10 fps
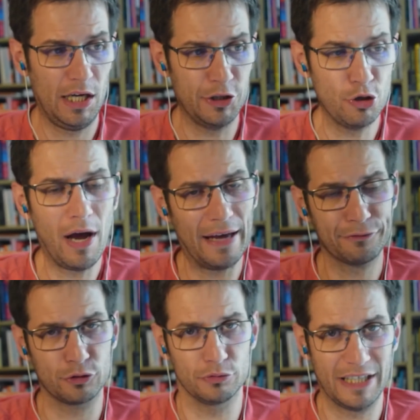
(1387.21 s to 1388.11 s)
you have
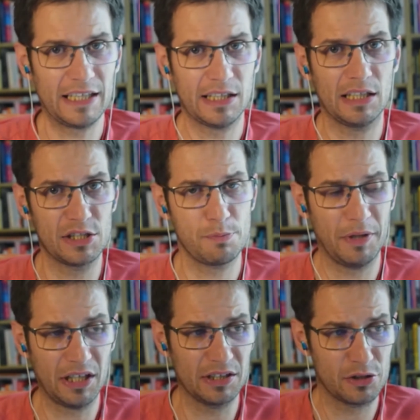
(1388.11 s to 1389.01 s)
to, technically
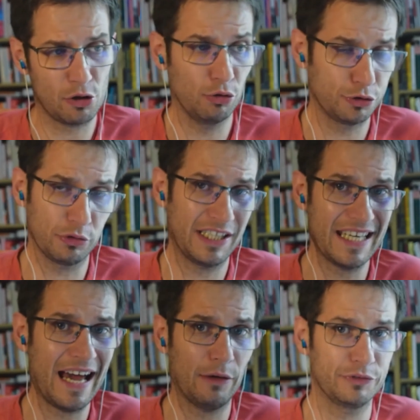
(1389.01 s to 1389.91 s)
speaking, it's called to key
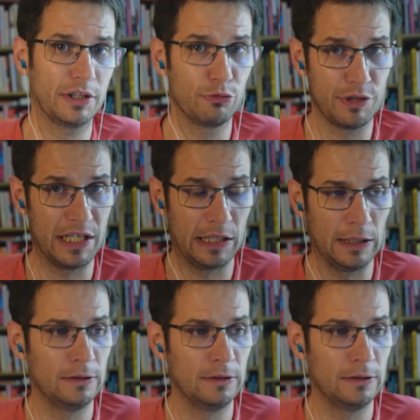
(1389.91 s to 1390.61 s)
out the green.